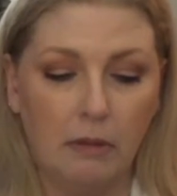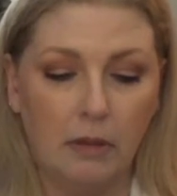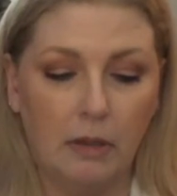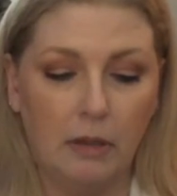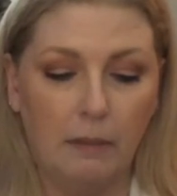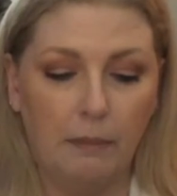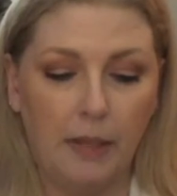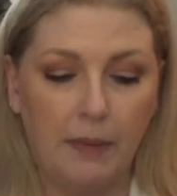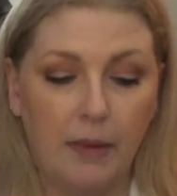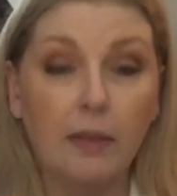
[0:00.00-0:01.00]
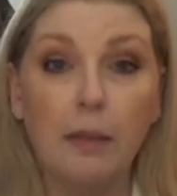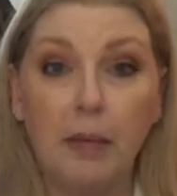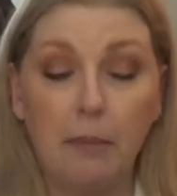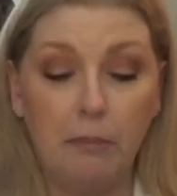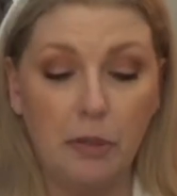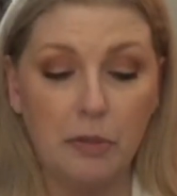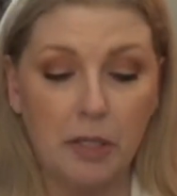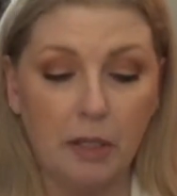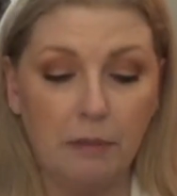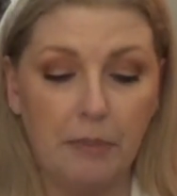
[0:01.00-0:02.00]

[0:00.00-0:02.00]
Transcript: I think they meant music,